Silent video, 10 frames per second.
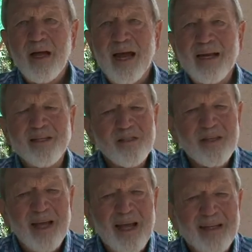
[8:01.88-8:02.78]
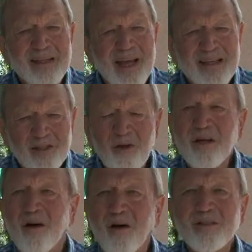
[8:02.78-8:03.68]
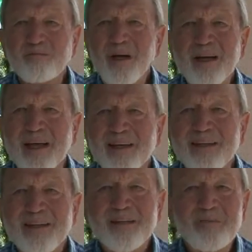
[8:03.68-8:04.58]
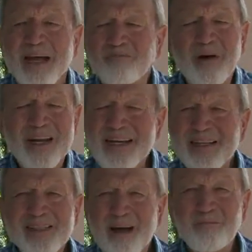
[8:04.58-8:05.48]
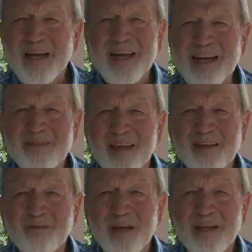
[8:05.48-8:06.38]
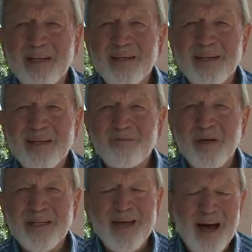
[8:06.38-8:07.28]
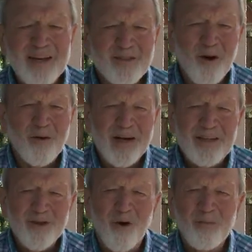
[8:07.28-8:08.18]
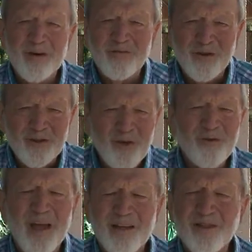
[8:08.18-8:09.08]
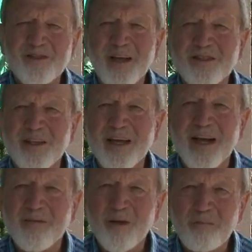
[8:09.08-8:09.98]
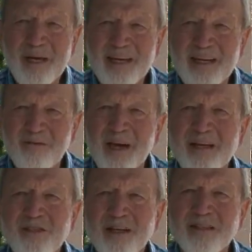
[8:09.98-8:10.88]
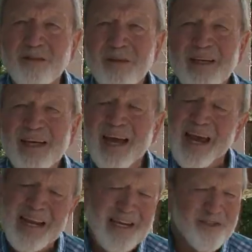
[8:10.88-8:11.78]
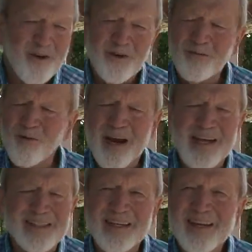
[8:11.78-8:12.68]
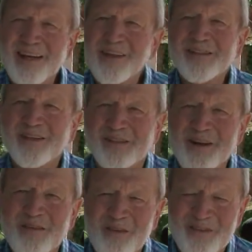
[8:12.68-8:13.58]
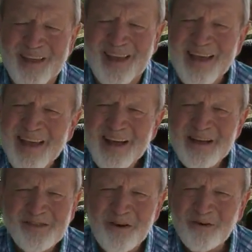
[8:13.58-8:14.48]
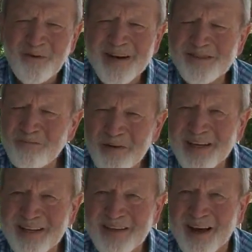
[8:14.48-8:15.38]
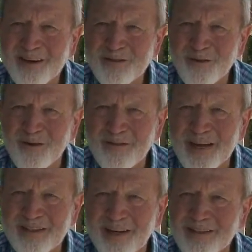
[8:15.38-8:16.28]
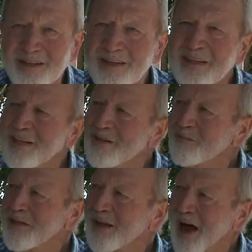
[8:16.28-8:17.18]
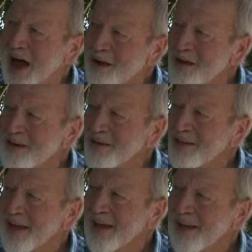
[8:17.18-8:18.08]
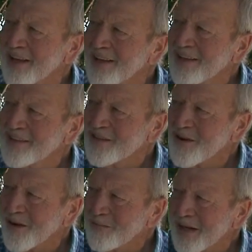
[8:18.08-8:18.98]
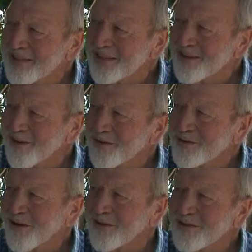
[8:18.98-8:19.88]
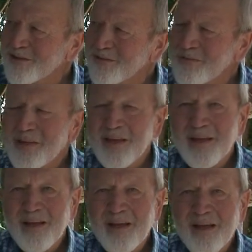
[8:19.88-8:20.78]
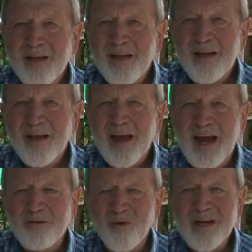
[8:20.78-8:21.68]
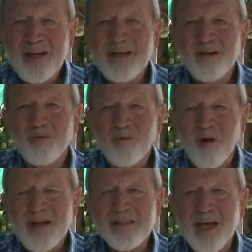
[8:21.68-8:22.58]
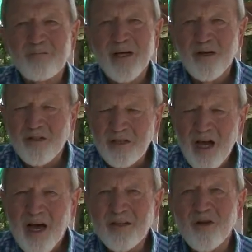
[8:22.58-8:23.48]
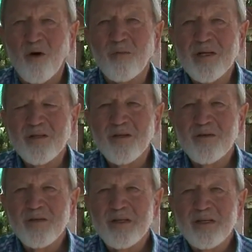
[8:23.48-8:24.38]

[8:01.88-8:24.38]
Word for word: And it's going to cost money. And money does not mean anything to me. But God has already told me for 2016 I'm to be in evangelism, and he's going to raise, this is another thing, he's going to raise $1 million for evangelism. But I'm here today to talk about this little church. And we need to raise that because God told me to.